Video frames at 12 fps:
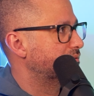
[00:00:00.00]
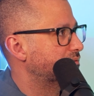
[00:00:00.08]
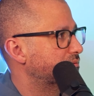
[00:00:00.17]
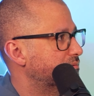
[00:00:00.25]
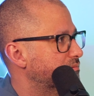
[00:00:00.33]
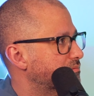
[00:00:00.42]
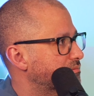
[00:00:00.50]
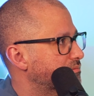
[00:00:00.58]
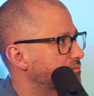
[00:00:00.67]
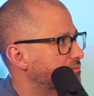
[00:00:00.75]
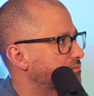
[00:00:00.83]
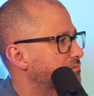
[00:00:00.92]

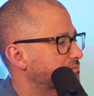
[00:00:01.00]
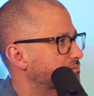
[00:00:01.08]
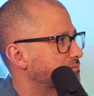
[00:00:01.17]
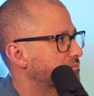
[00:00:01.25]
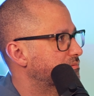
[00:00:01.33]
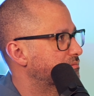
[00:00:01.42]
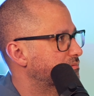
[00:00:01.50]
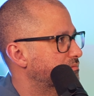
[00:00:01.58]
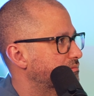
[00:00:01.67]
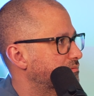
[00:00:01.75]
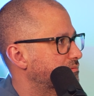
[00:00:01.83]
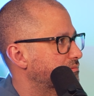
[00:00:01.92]

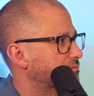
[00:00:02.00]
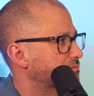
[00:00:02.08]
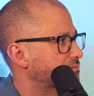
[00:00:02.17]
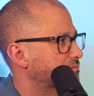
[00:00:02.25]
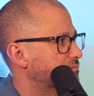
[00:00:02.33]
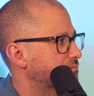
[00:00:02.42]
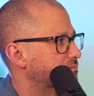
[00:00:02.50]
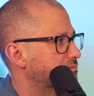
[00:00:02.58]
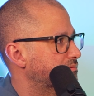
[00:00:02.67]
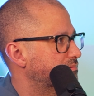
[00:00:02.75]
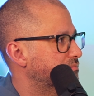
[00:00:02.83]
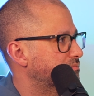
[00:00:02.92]

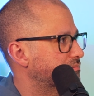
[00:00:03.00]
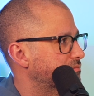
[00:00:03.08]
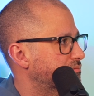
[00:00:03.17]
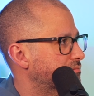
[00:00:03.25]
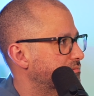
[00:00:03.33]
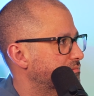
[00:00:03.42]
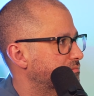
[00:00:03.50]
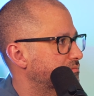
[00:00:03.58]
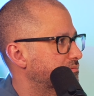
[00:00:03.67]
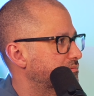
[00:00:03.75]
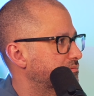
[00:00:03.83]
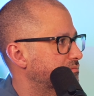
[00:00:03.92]

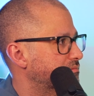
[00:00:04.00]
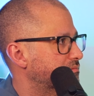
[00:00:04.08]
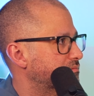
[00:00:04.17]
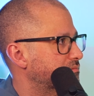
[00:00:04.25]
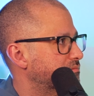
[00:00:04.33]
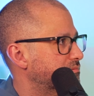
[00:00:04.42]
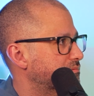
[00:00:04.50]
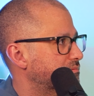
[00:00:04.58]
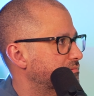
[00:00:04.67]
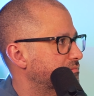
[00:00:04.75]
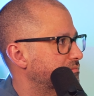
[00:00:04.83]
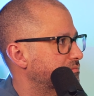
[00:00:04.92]

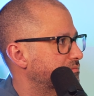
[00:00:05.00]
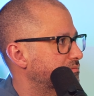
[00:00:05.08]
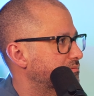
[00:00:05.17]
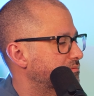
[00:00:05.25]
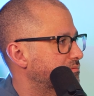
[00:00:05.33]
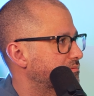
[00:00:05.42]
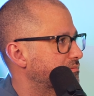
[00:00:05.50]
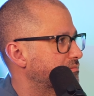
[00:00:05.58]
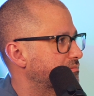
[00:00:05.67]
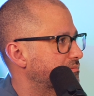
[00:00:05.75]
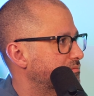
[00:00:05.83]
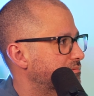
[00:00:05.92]

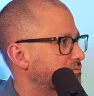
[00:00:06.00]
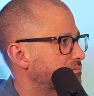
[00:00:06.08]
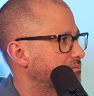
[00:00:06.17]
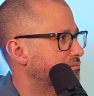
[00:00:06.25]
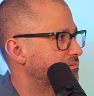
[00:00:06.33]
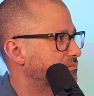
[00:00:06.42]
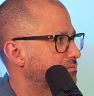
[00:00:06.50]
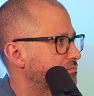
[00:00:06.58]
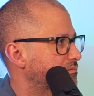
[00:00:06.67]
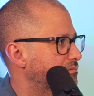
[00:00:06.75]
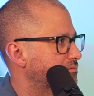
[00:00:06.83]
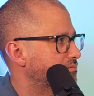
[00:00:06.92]

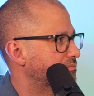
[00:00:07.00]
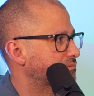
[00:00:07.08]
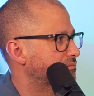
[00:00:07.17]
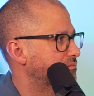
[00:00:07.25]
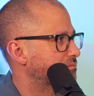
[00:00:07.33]
The person shown says nothing.